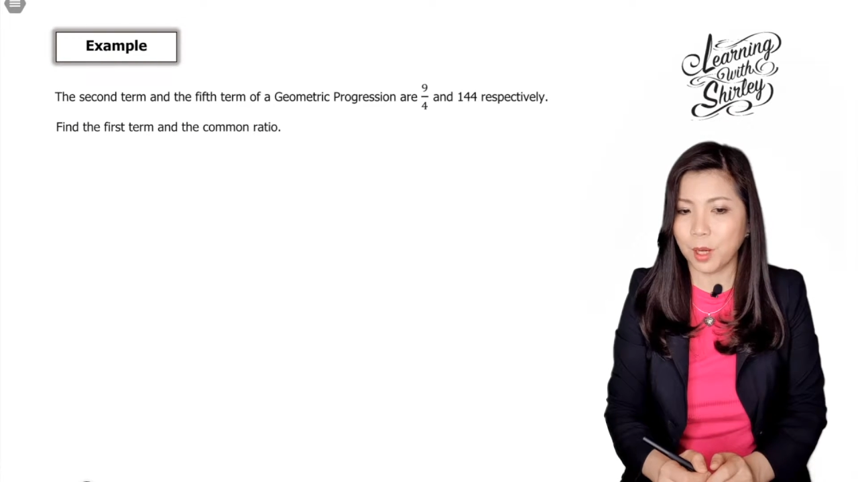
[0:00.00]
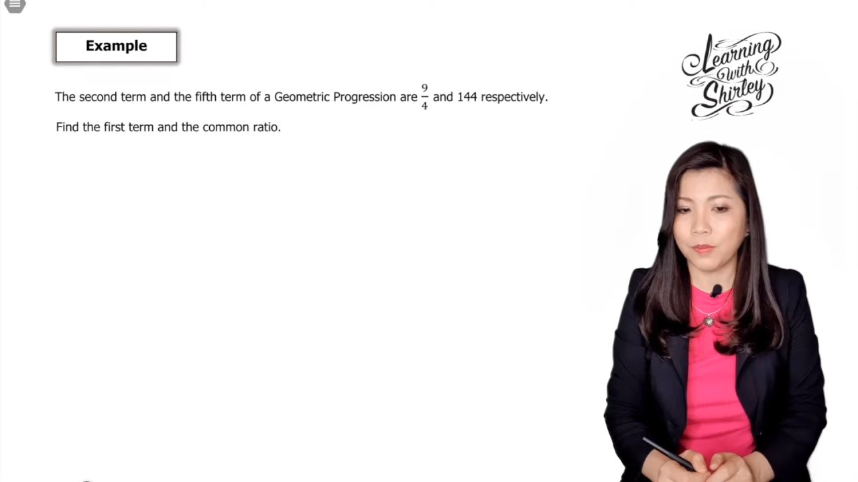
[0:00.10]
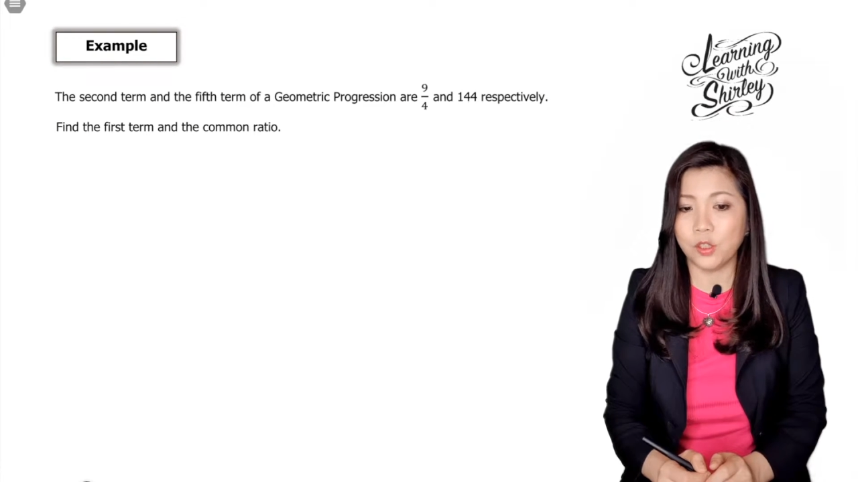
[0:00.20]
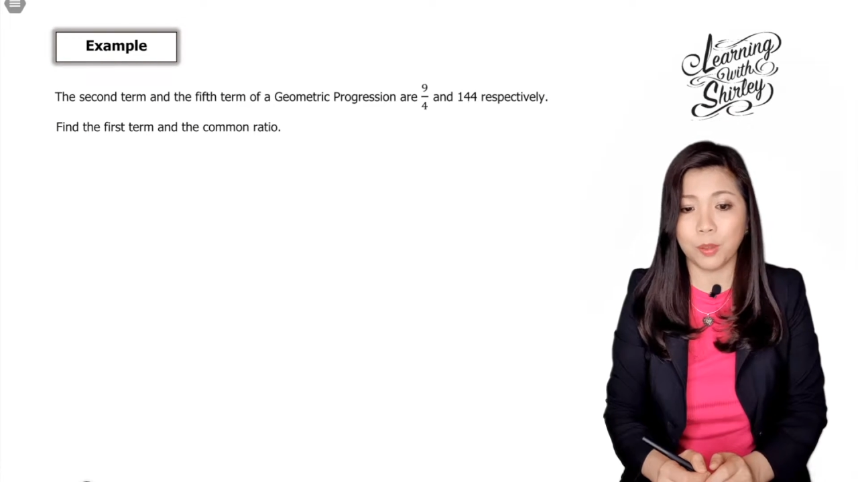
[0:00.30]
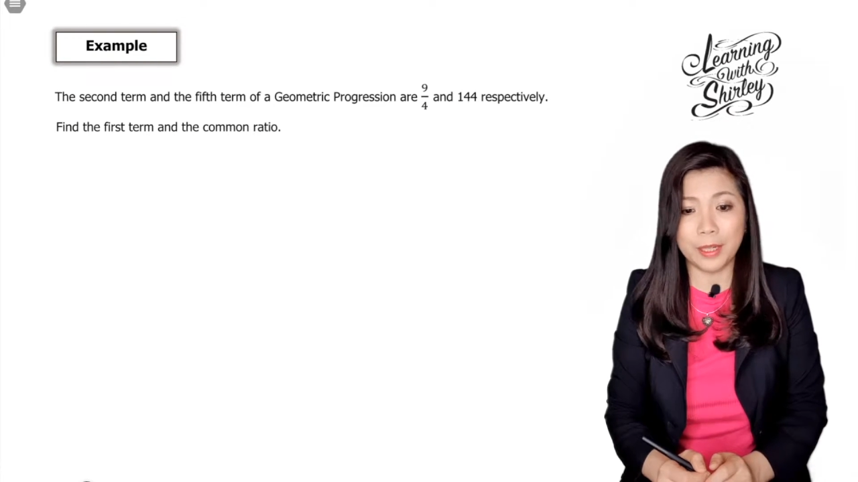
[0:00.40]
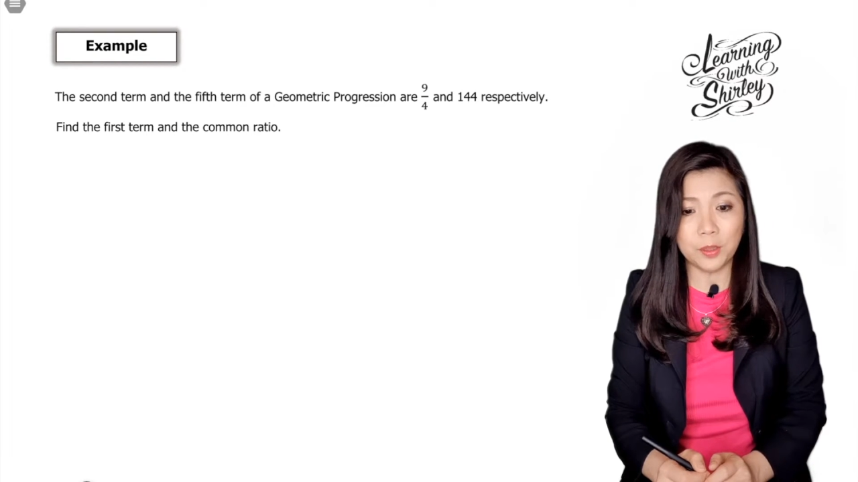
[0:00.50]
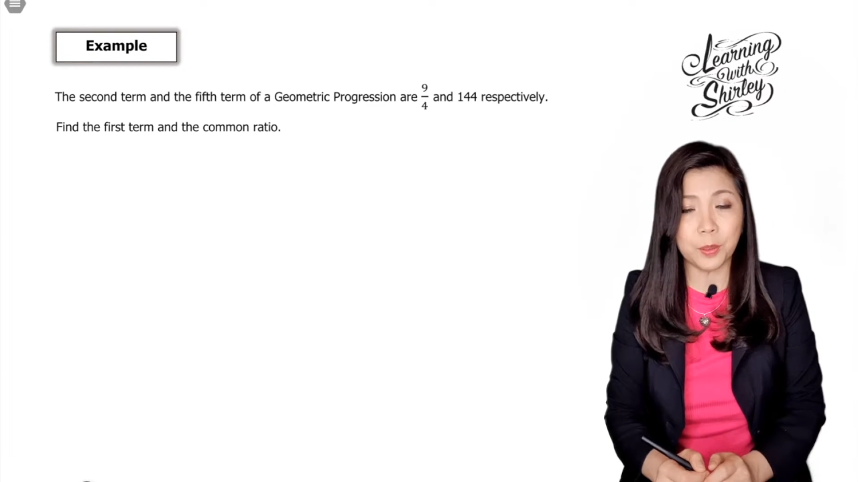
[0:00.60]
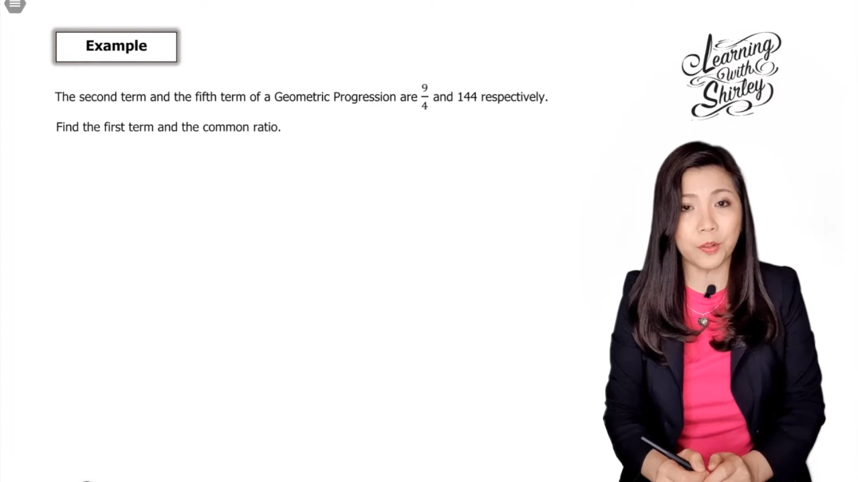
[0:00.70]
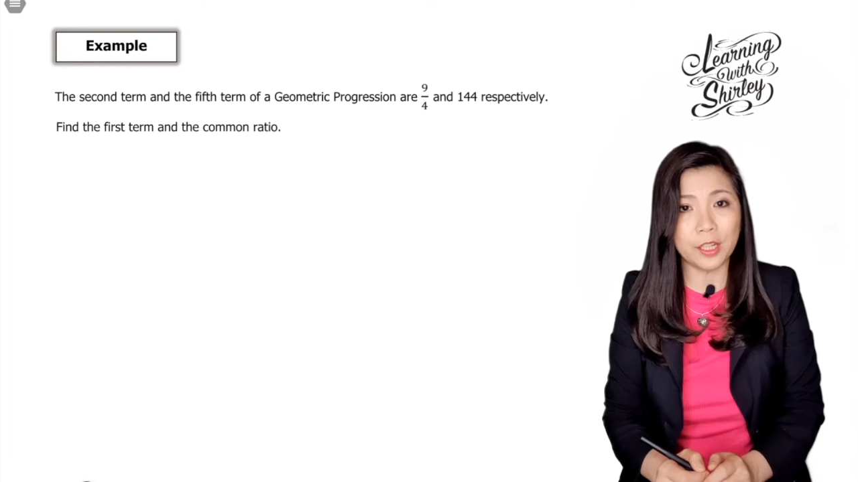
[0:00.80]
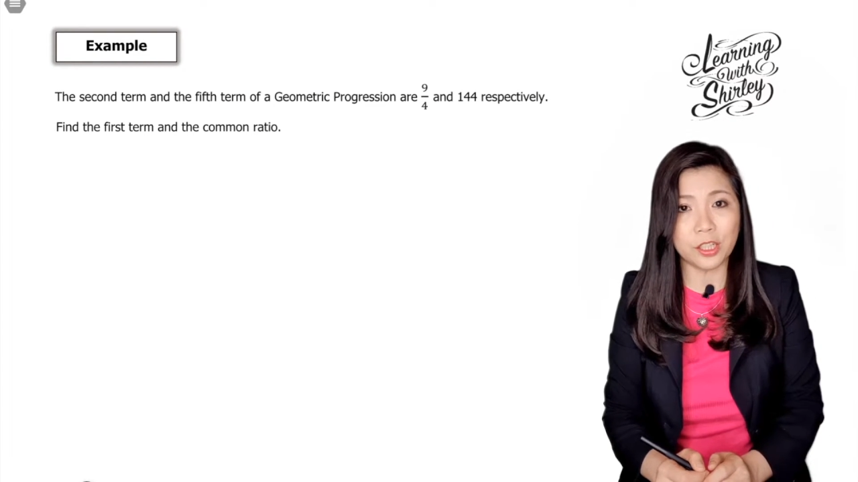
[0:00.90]
of a geometric
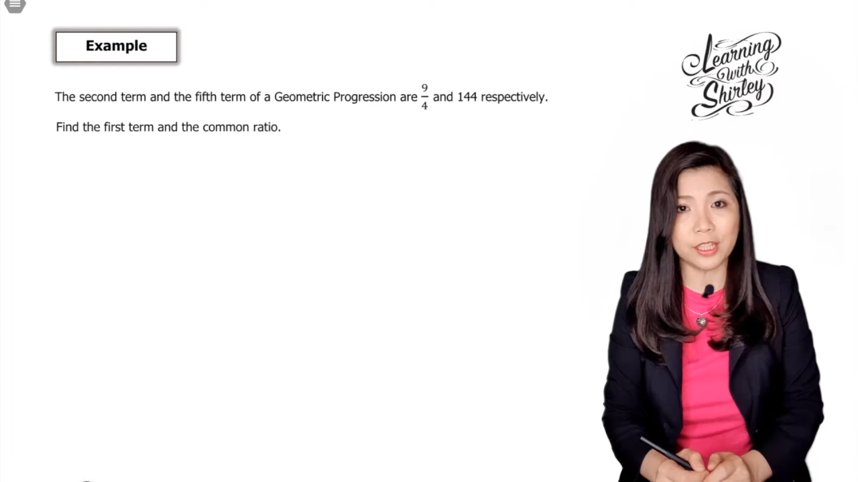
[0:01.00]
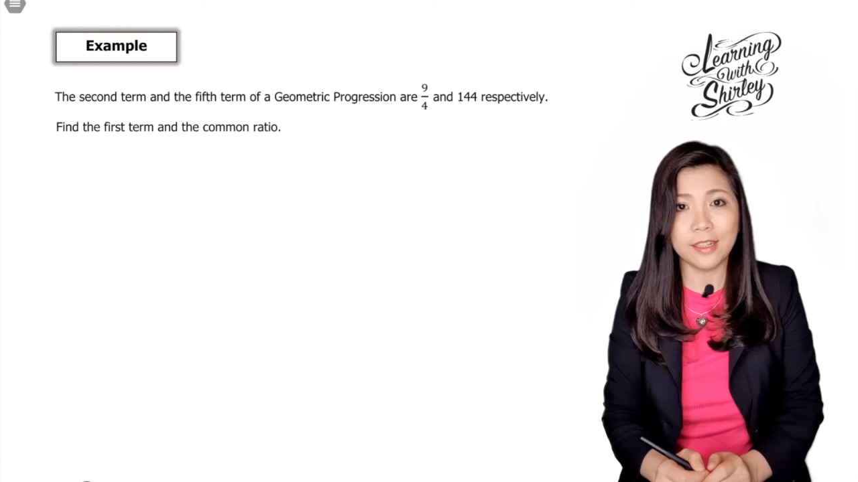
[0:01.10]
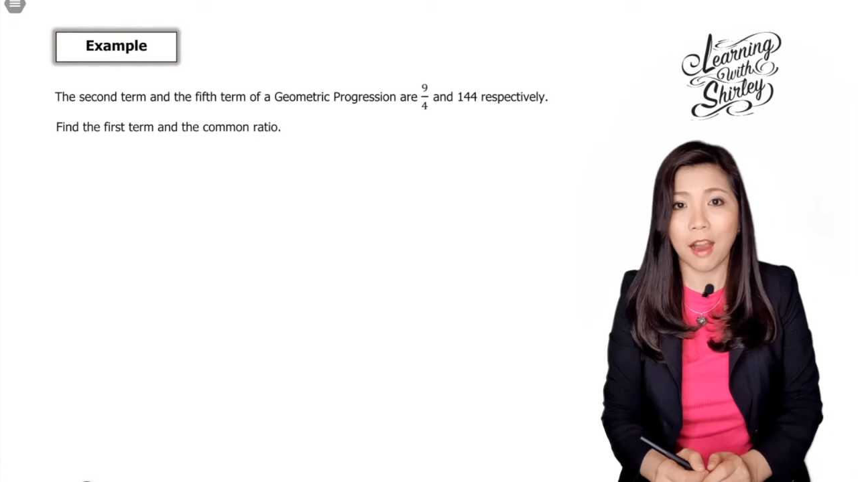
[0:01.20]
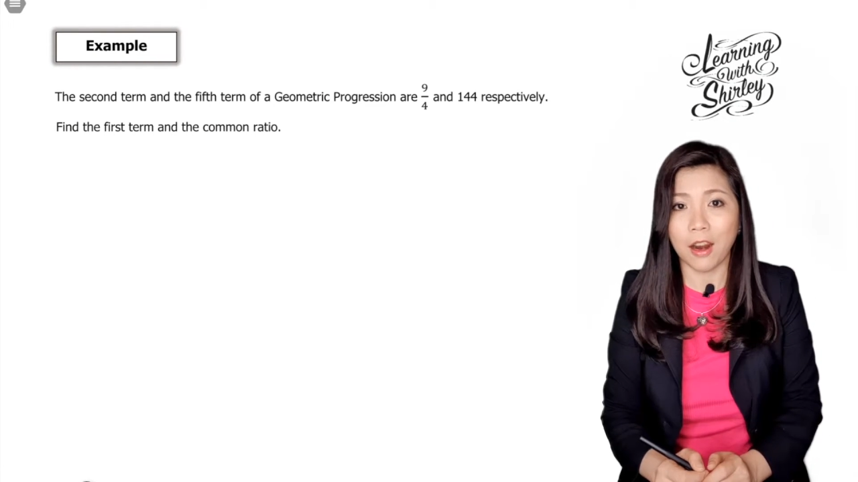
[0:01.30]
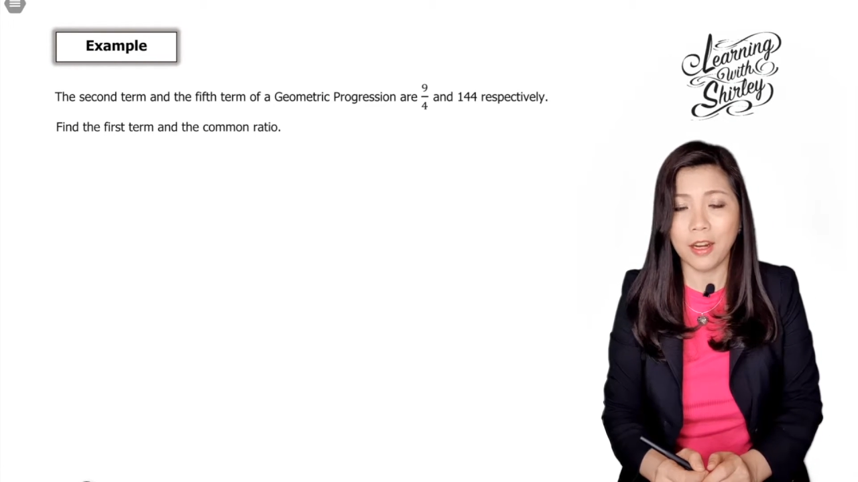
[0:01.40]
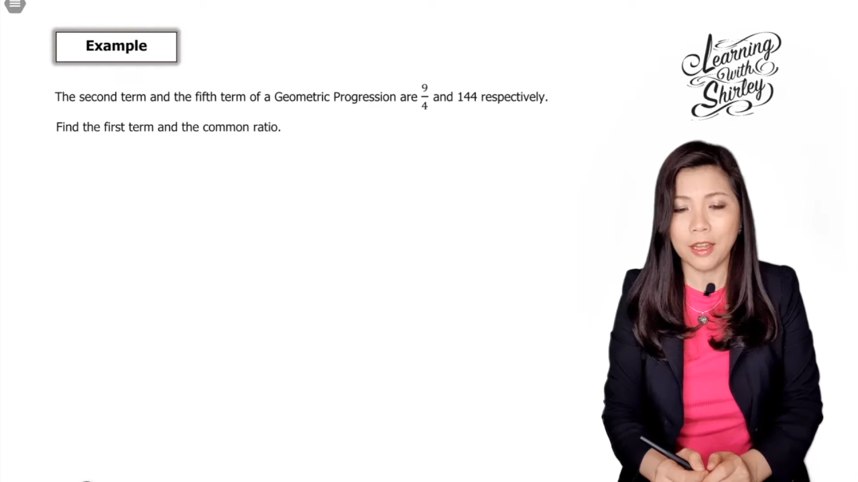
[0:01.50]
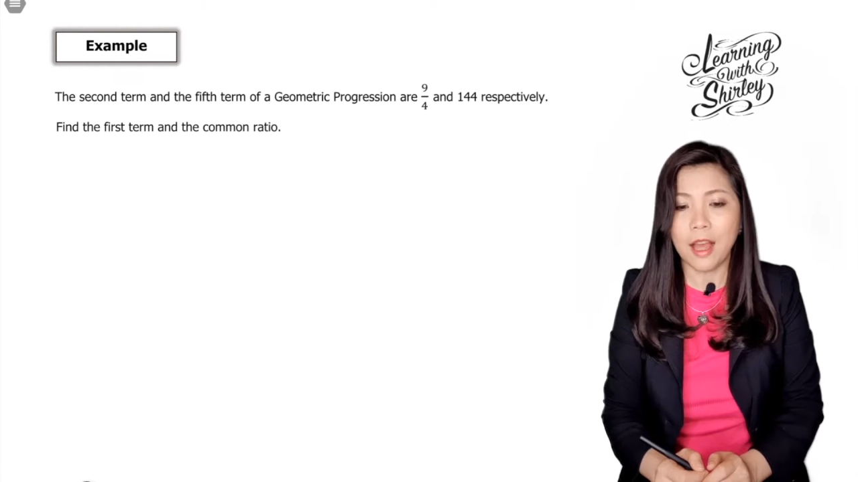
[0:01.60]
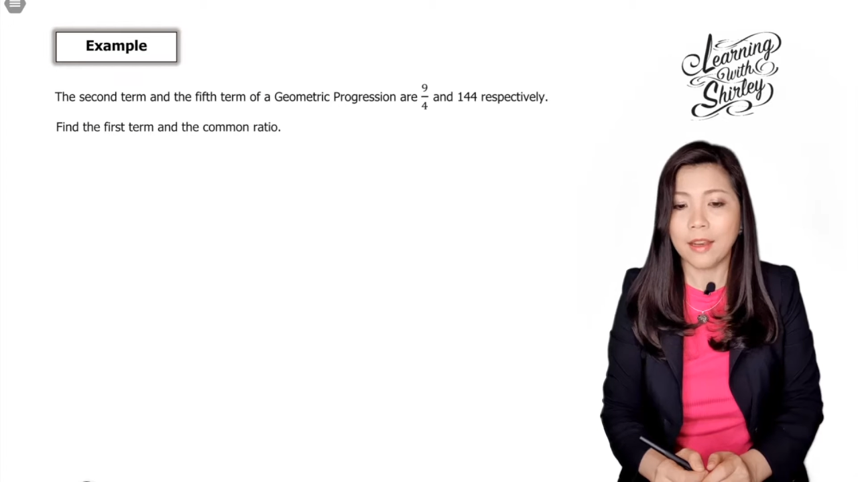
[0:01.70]
progression are